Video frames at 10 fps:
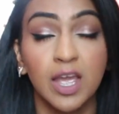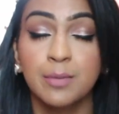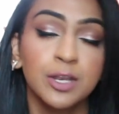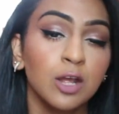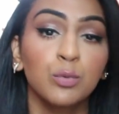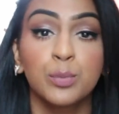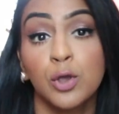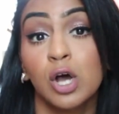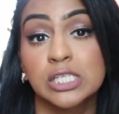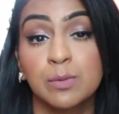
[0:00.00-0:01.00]
I mean, it would be
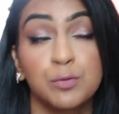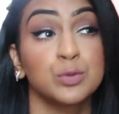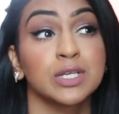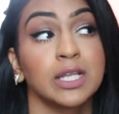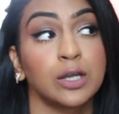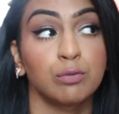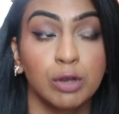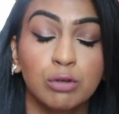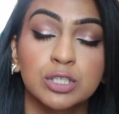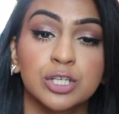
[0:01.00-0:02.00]
awesome if you did like a
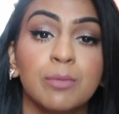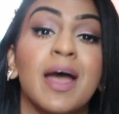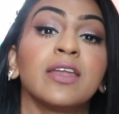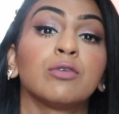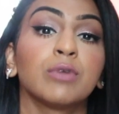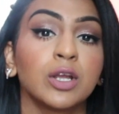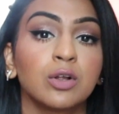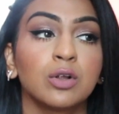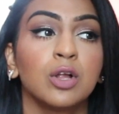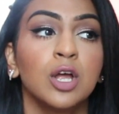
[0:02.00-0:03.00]
wrinkle serum and a
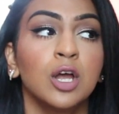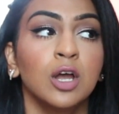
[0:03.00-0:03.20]
wrinkle